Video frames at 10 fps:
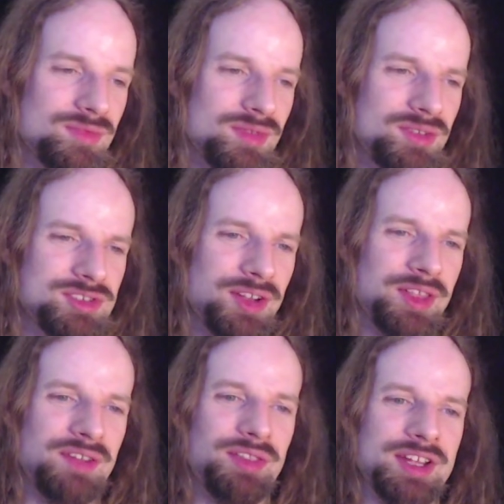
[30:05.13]
trying to
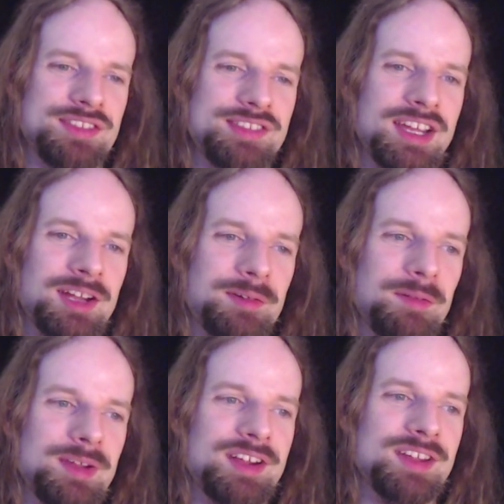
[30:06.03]
think of like stand-up
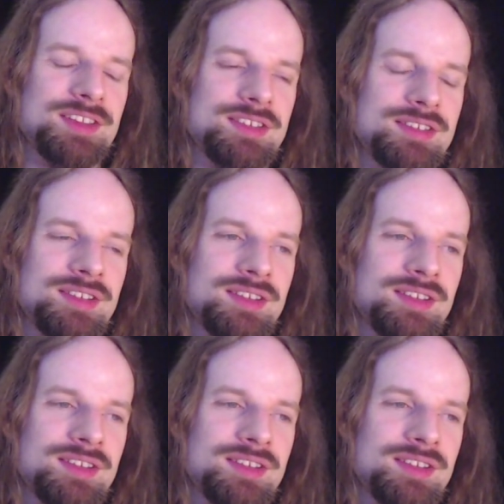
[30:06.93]
comedians.